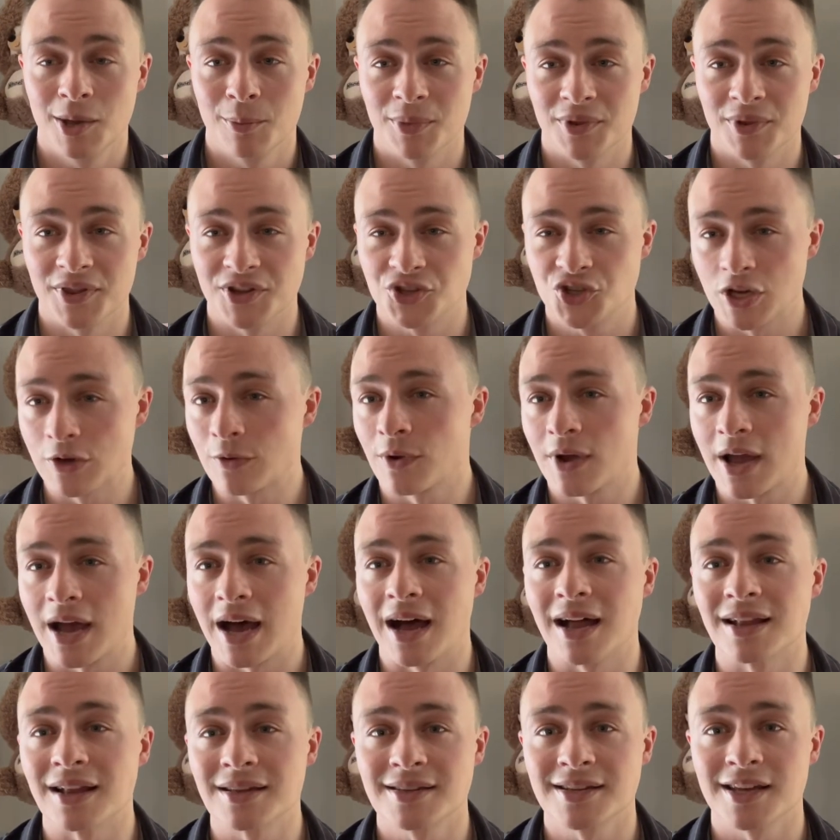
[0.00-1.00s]
But this general
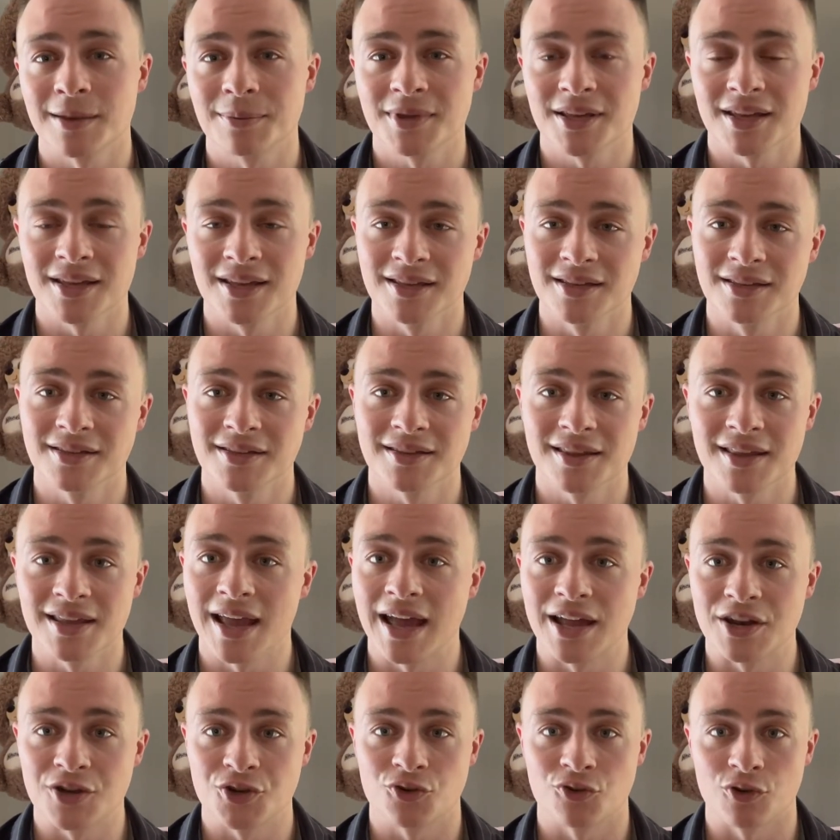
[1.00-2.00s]
concept is the
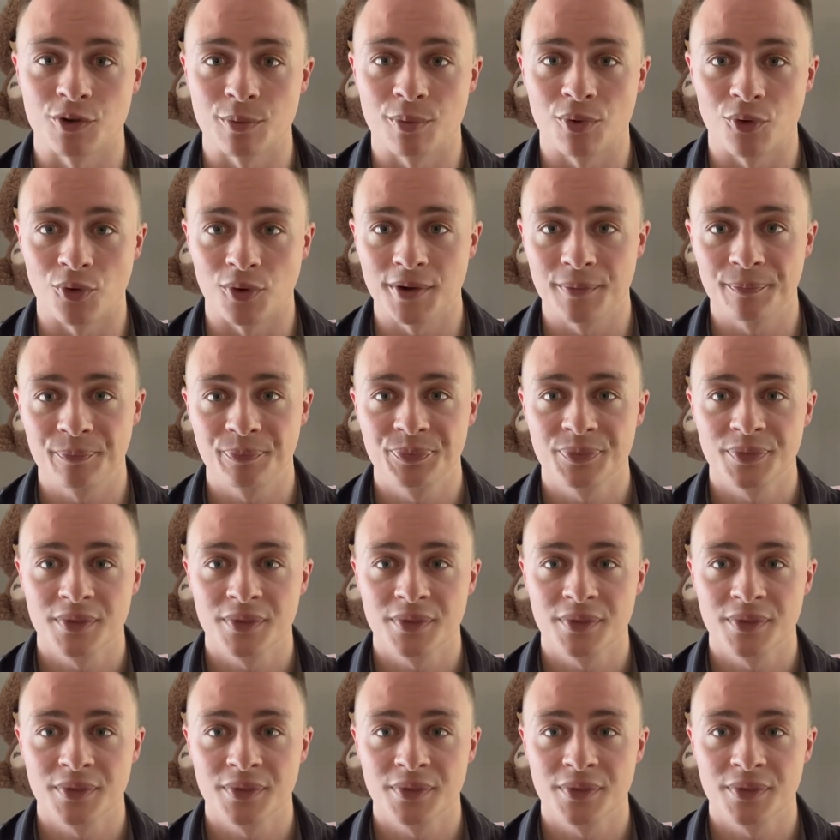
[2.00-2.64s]
entry point.